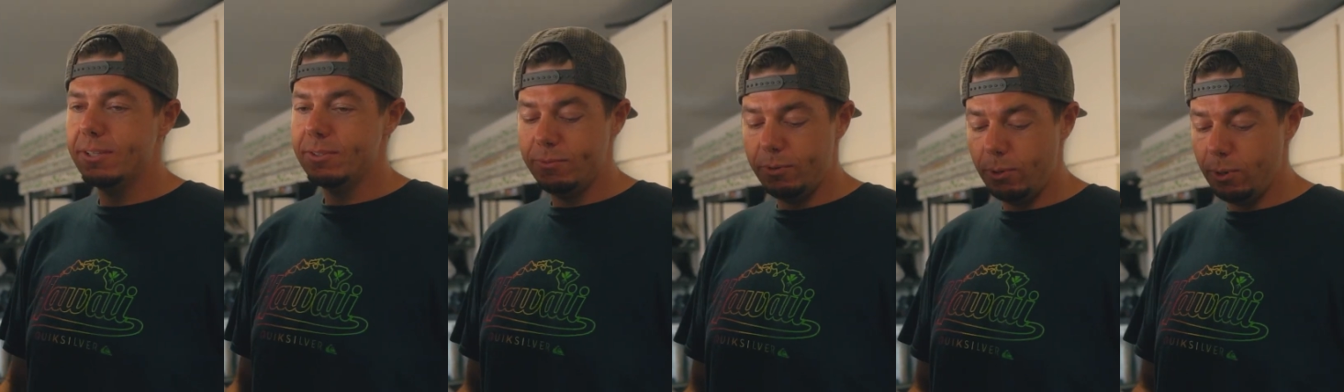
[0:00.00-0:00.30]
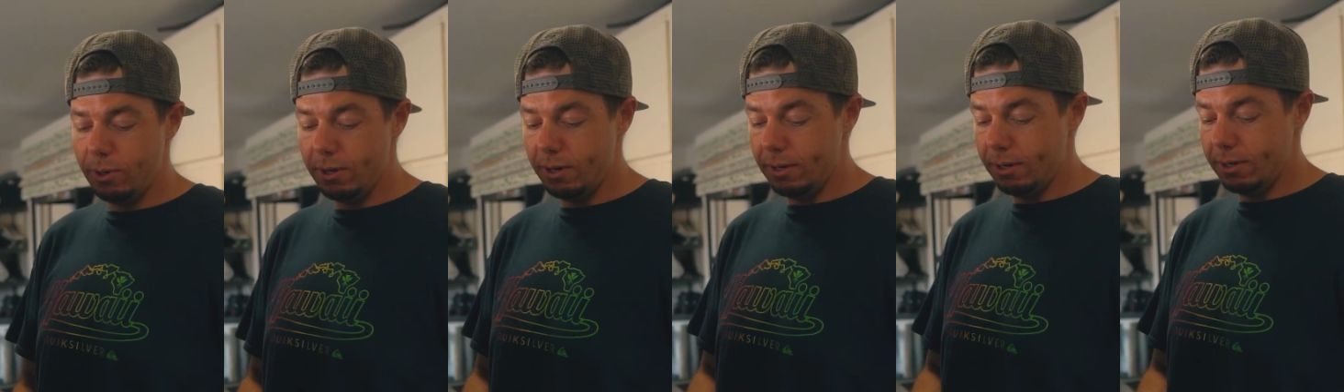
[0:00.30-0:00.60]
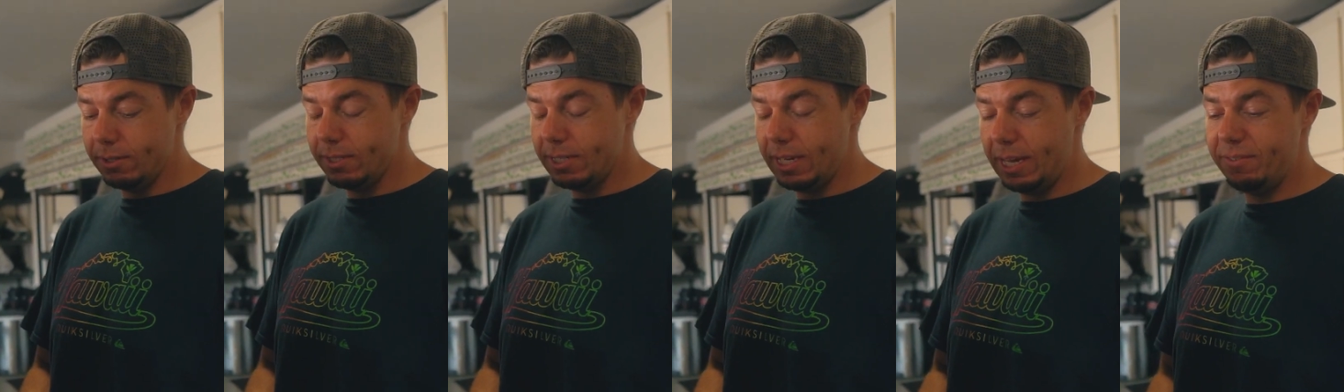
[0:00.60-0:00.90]

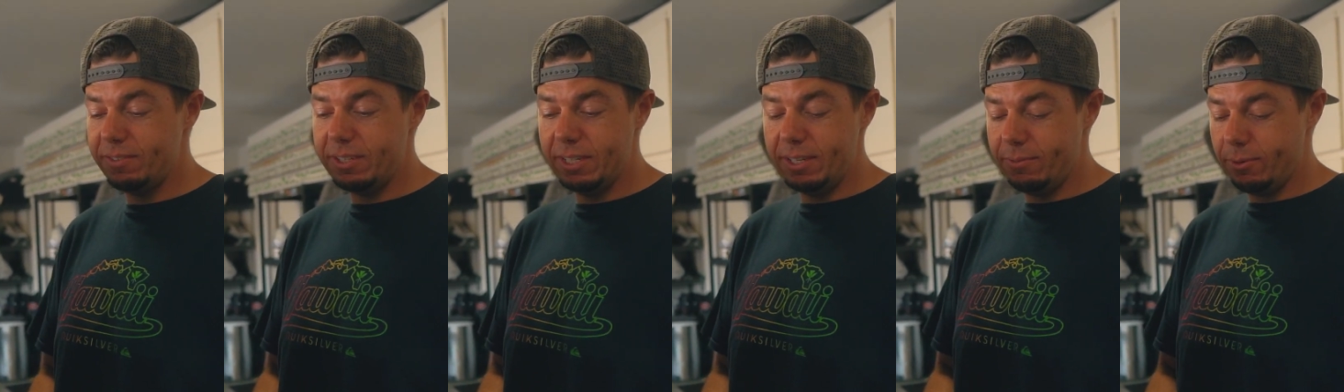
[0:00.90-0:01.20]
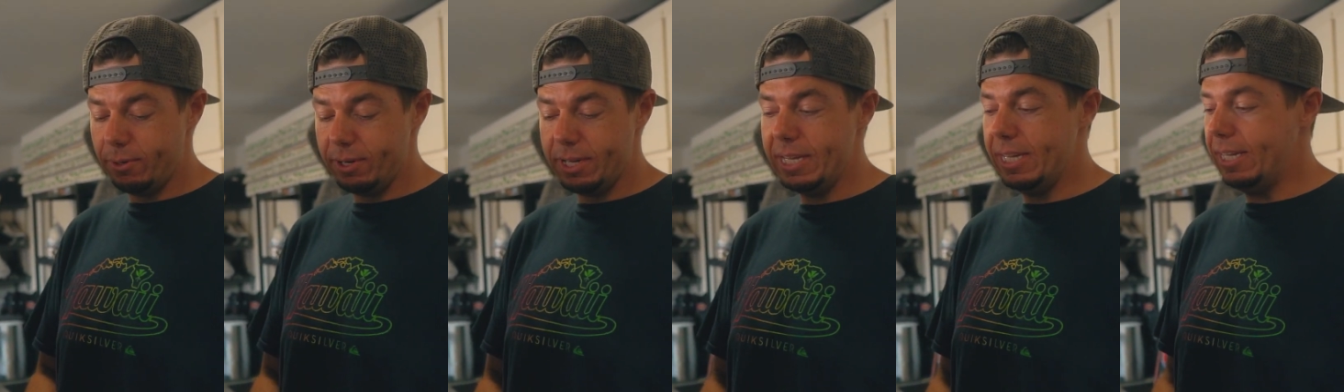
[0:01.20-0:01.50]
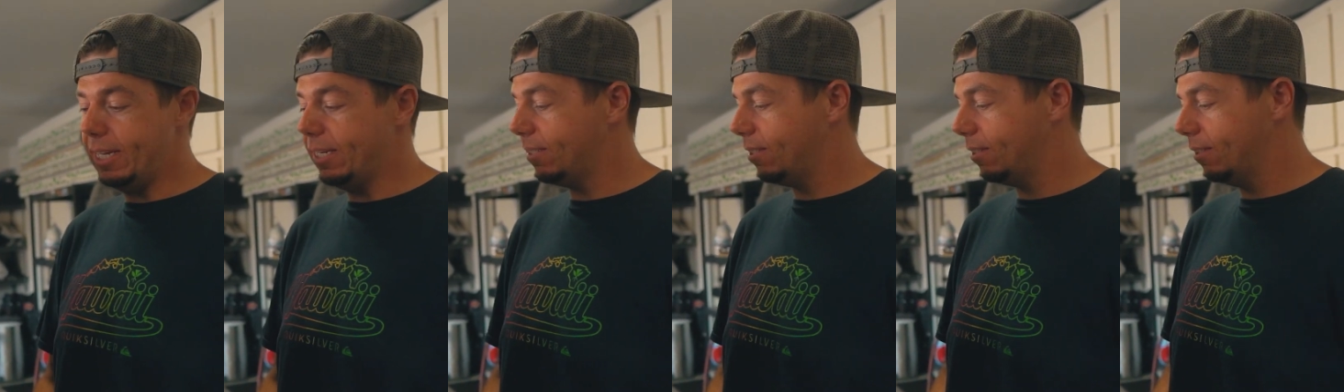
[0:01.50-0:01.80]
for safety, for
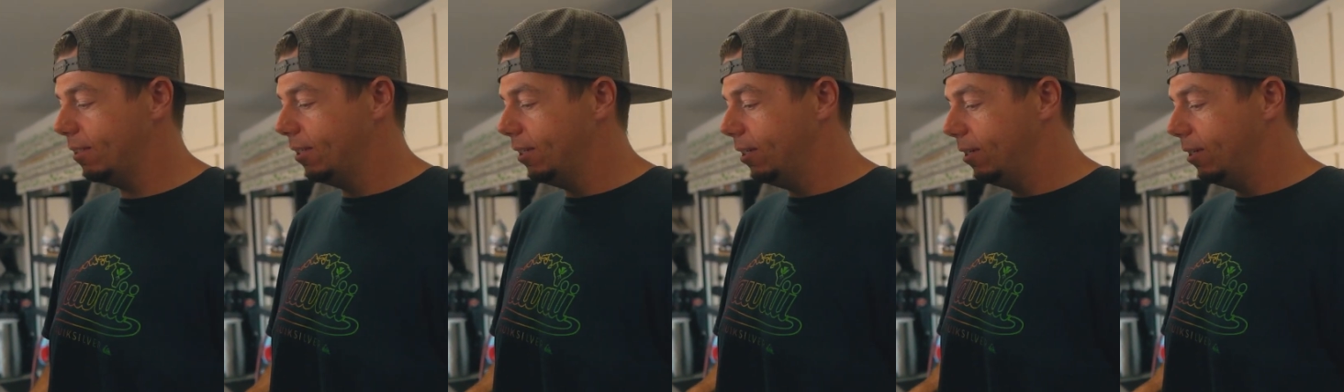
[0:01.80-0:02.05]
heat,